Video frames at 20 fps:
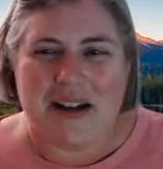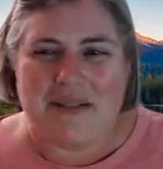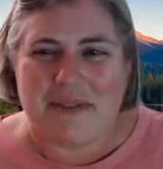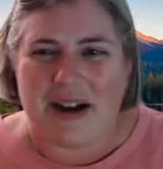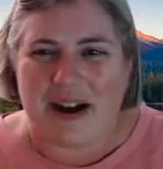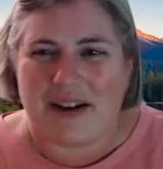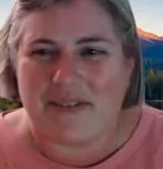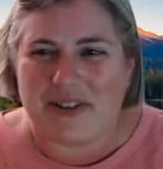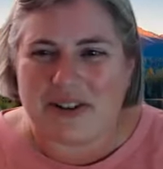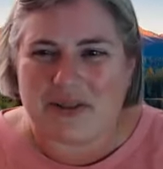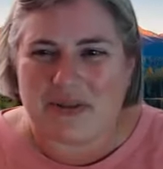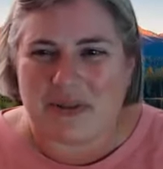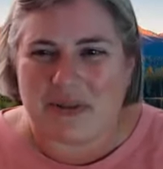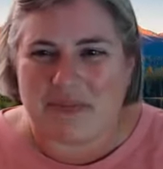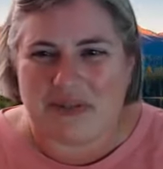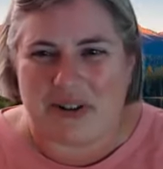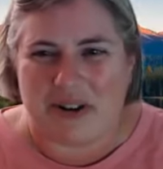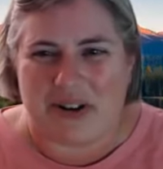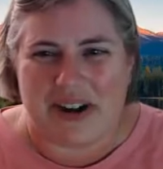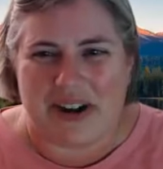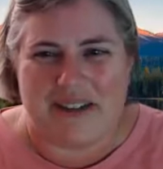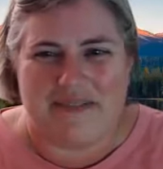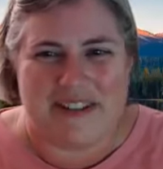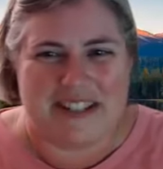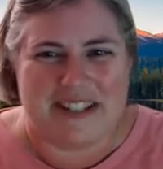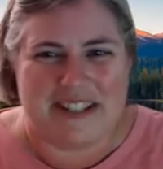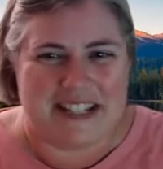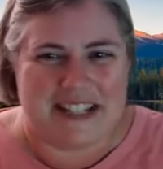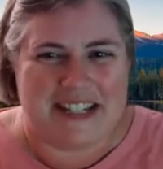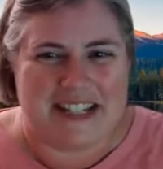Our virtual program
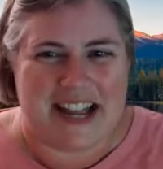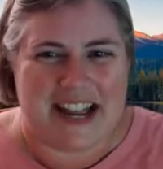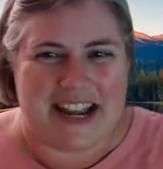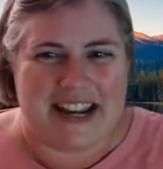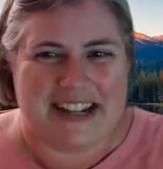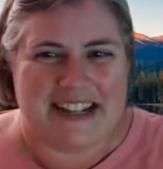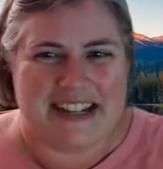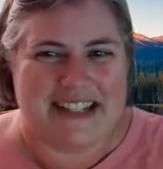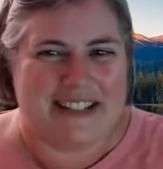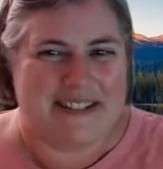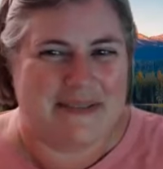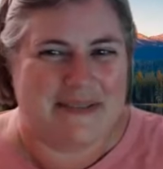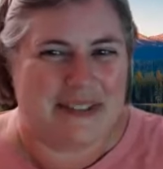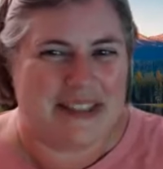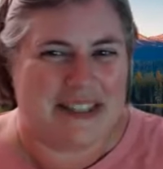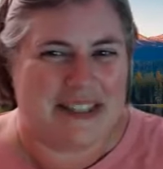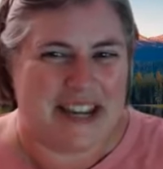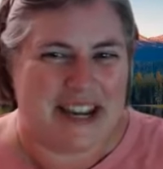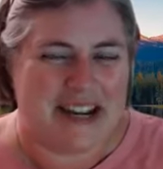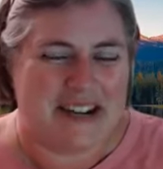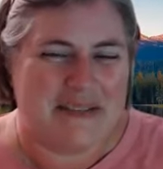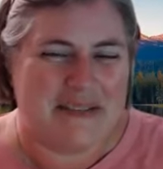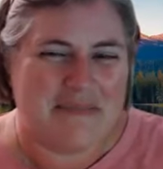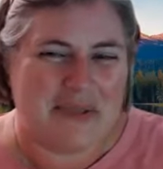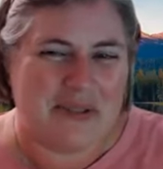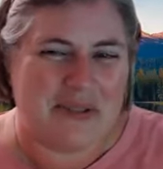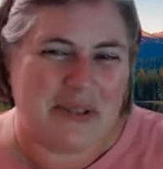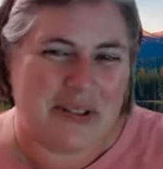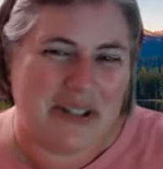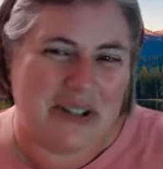visit tonight is with Daniel
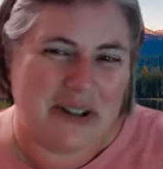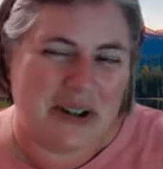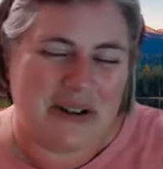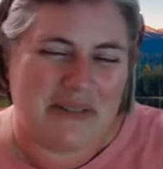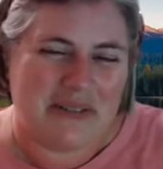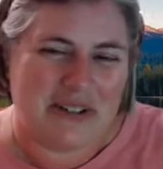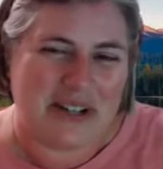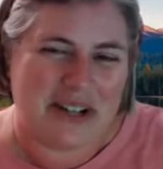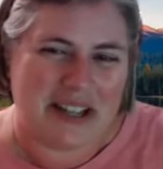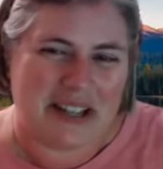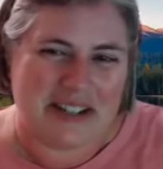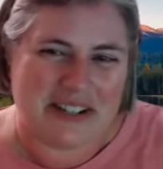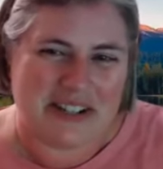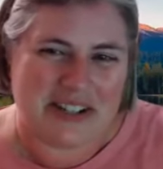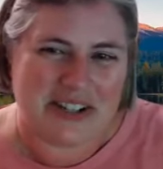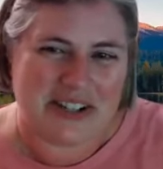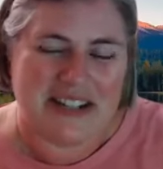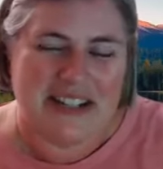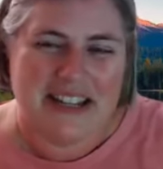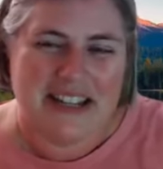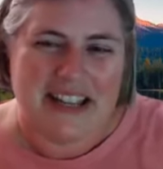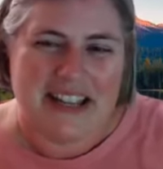Bolen over in Elgin.